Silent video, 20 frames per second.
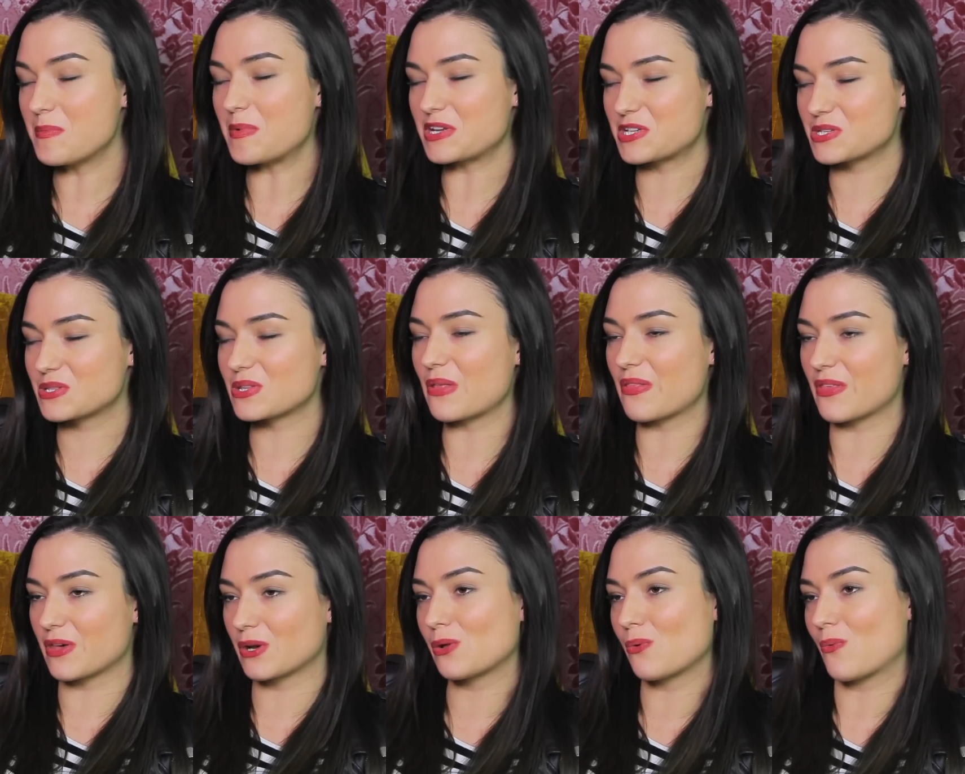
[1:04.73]
much
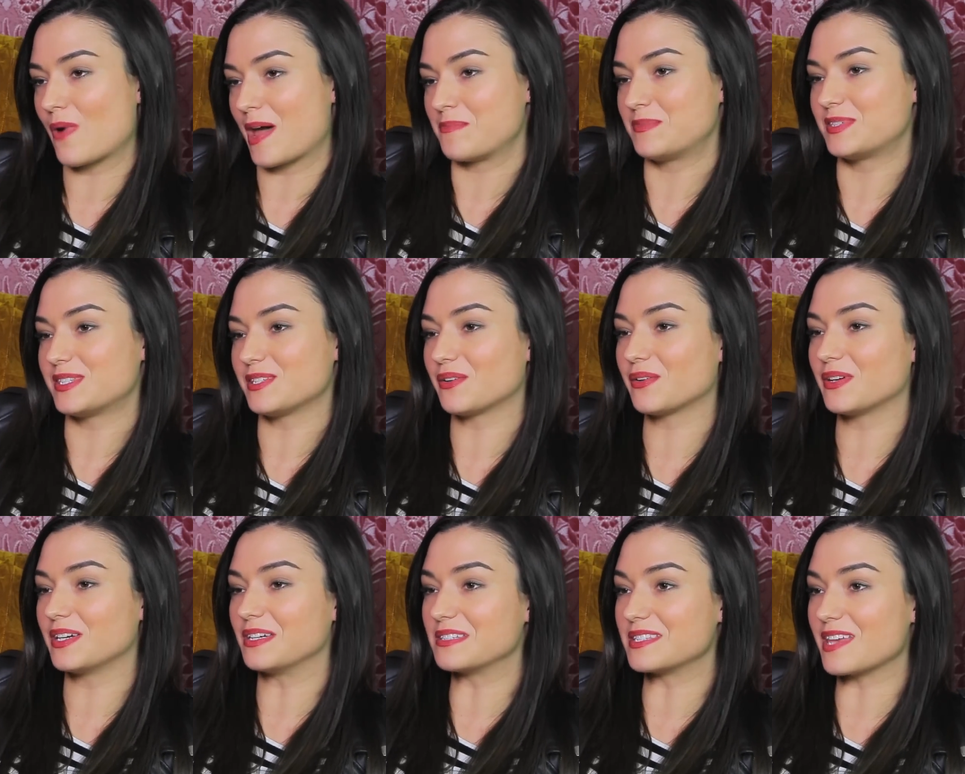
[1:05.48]
the little web
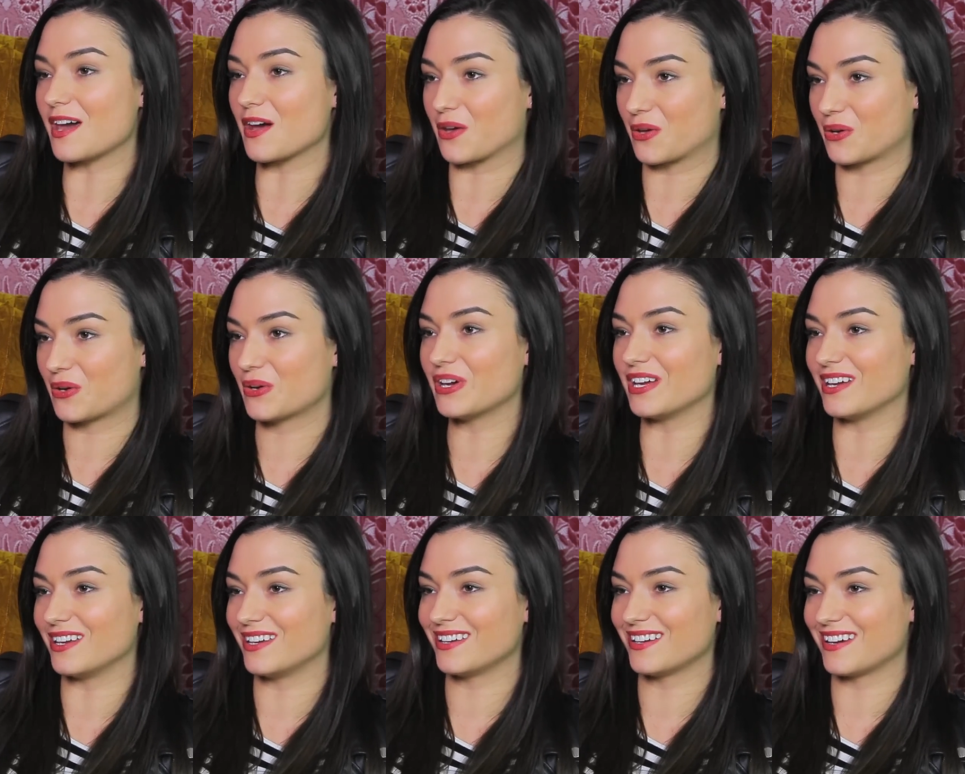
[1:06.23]
series that
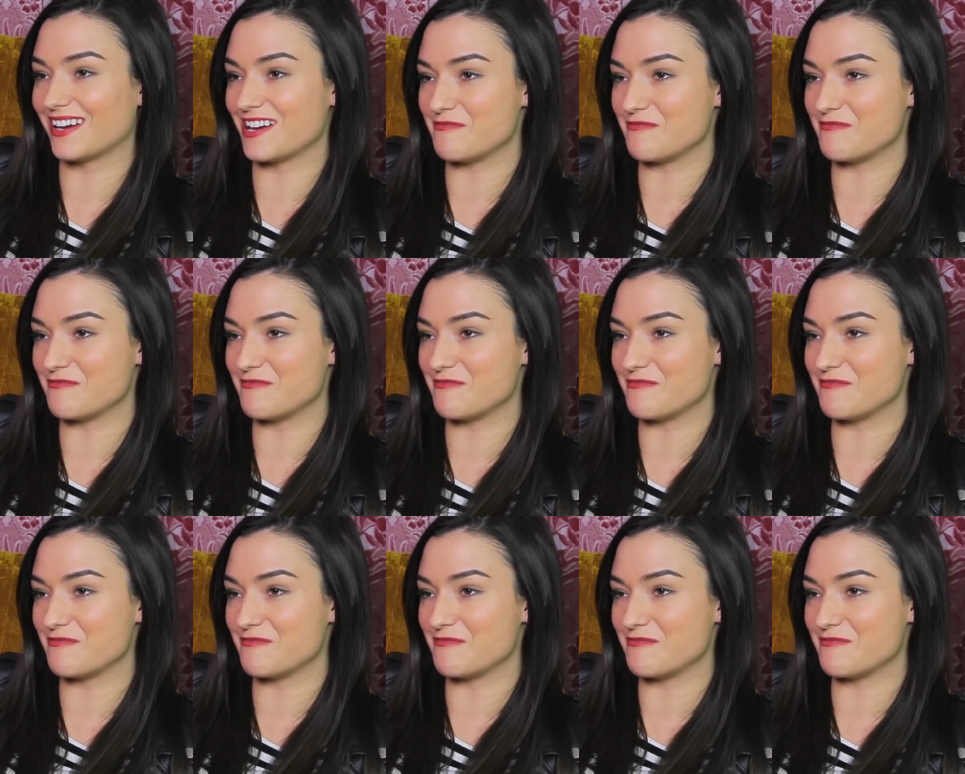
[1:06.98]
could.